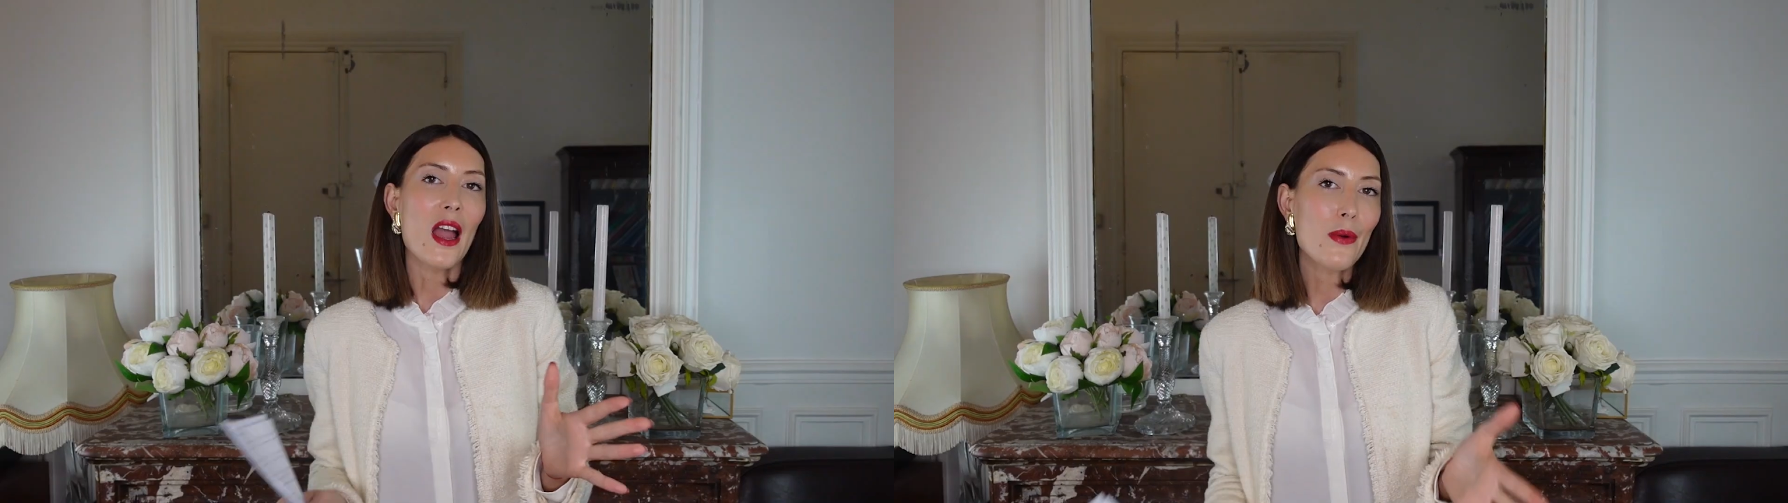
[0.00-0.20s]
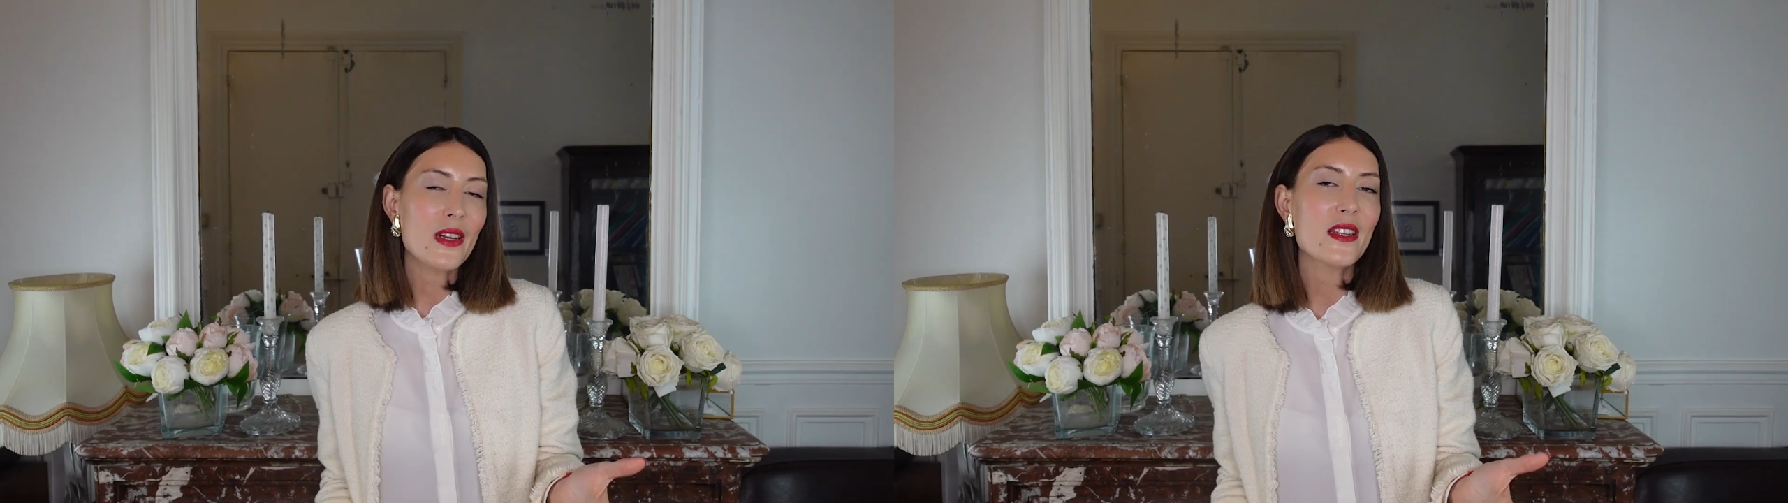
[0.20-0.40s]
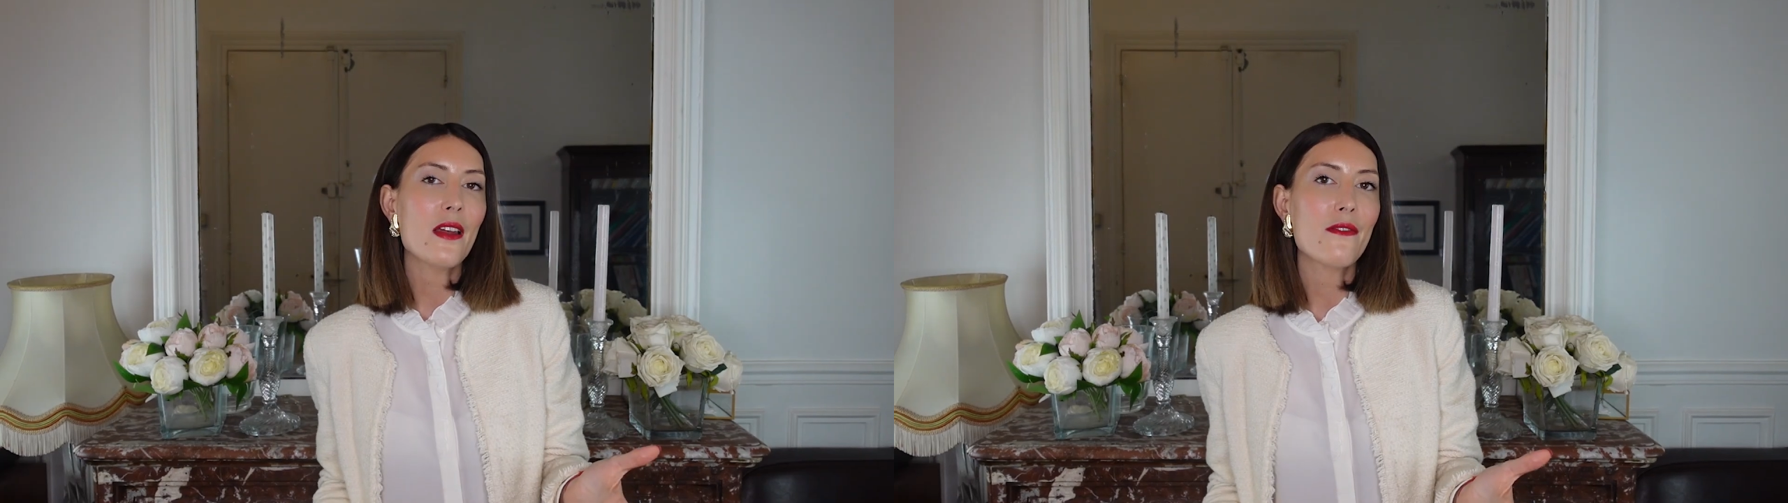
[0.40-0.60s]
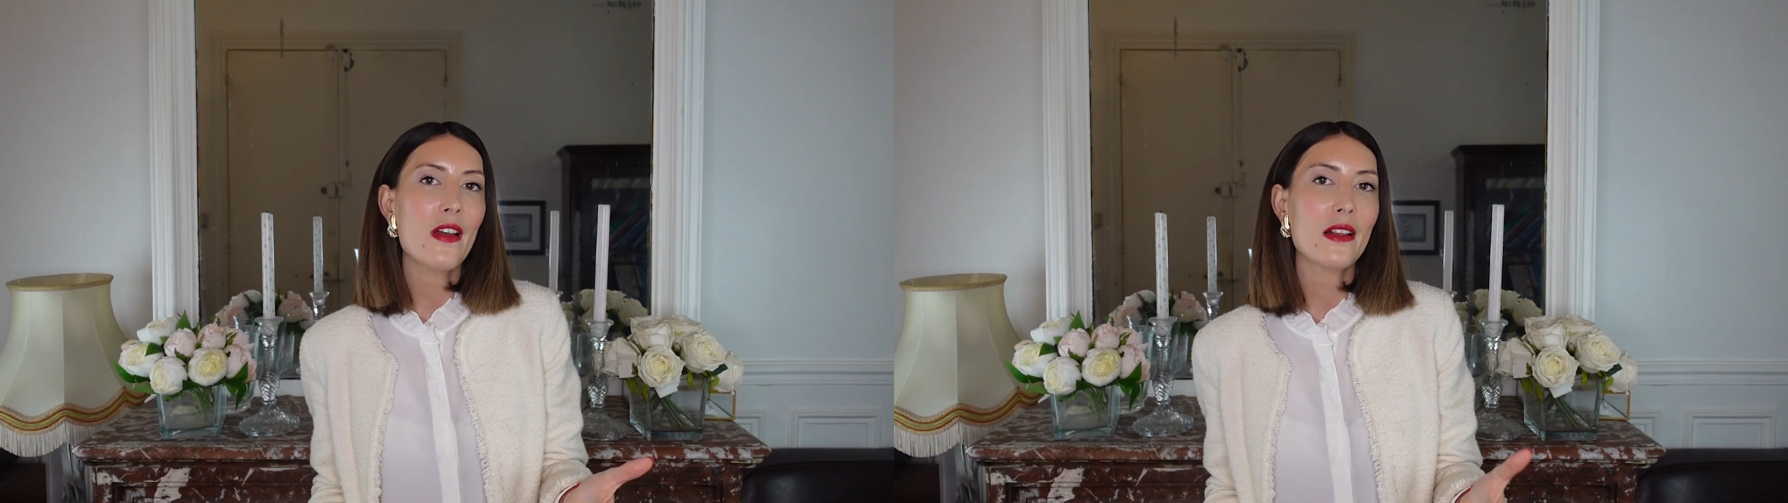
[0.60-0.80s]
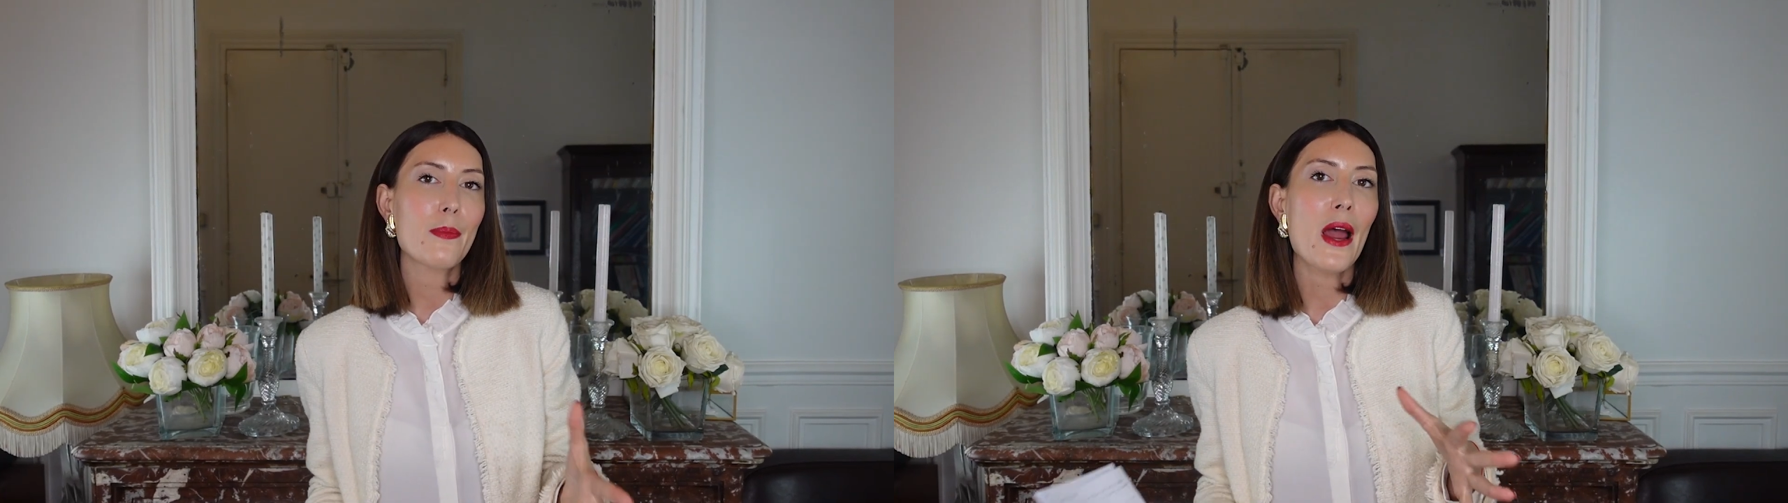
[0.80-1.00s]
I will say
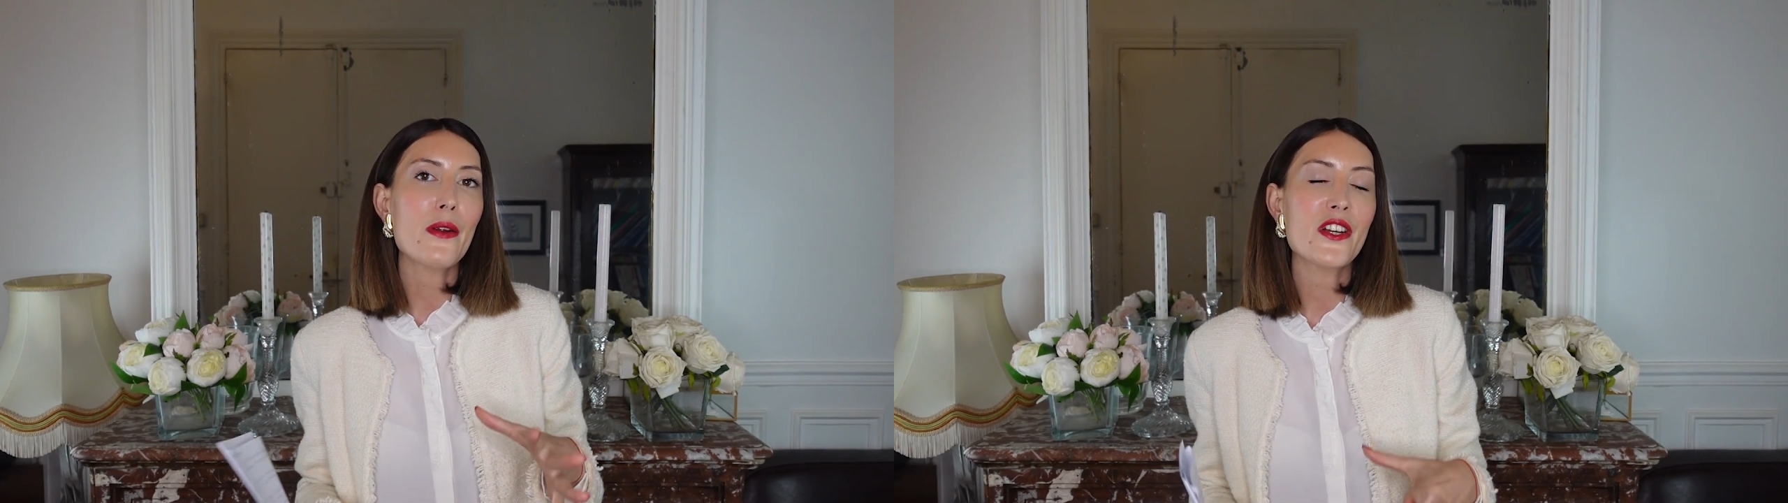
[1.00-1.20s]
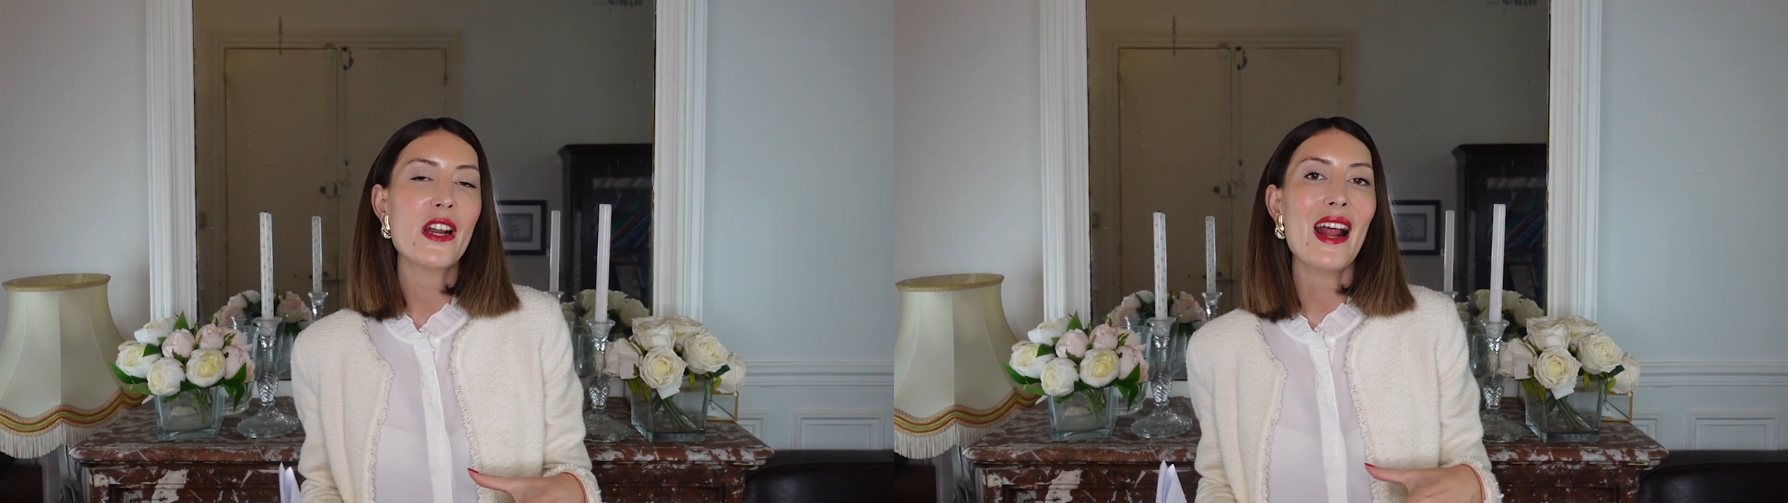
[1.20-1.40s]
that Parisians